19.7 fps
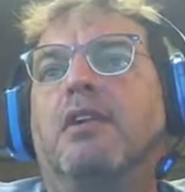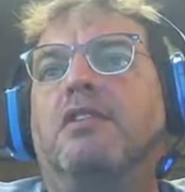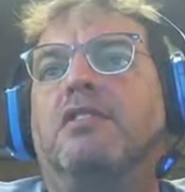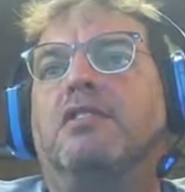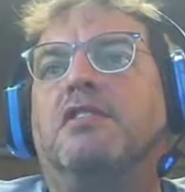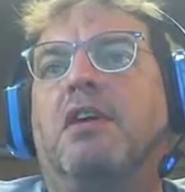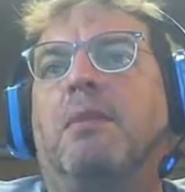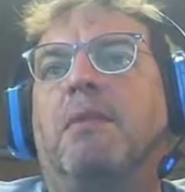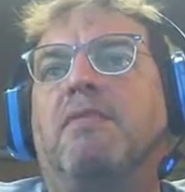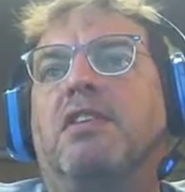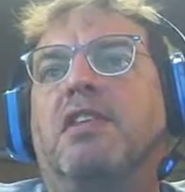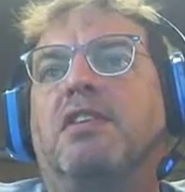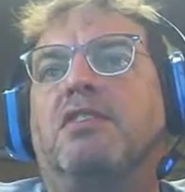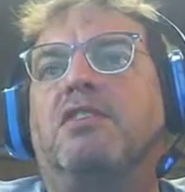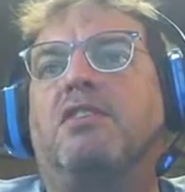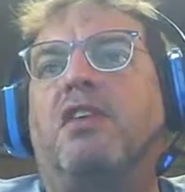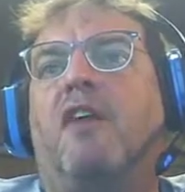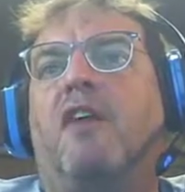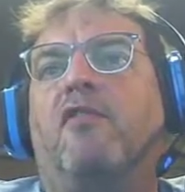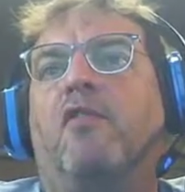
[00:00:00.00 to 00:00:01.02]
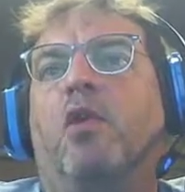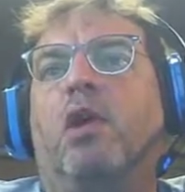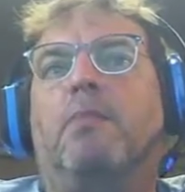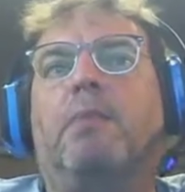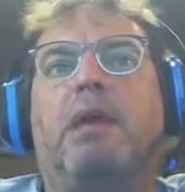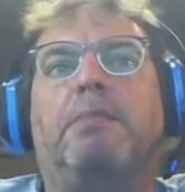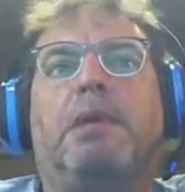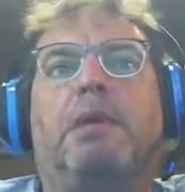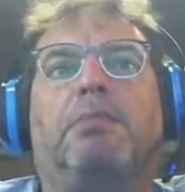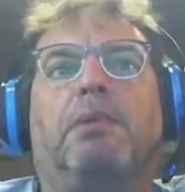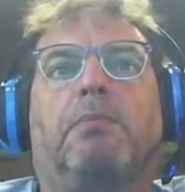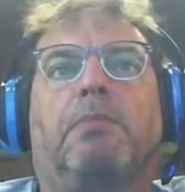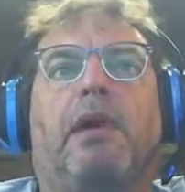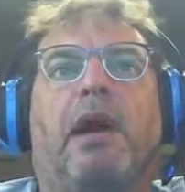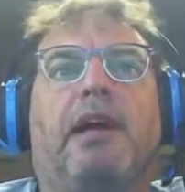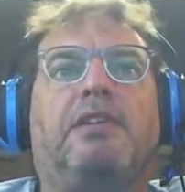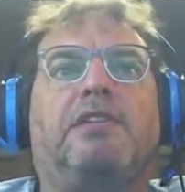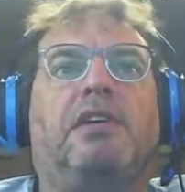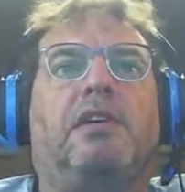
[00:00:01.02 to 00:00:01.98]
Some of this software may be
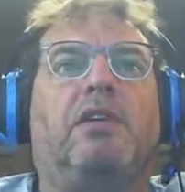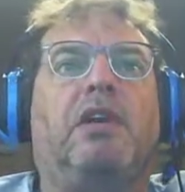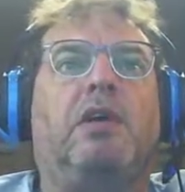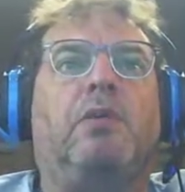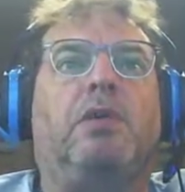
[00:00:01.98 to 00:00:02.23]
proprietary.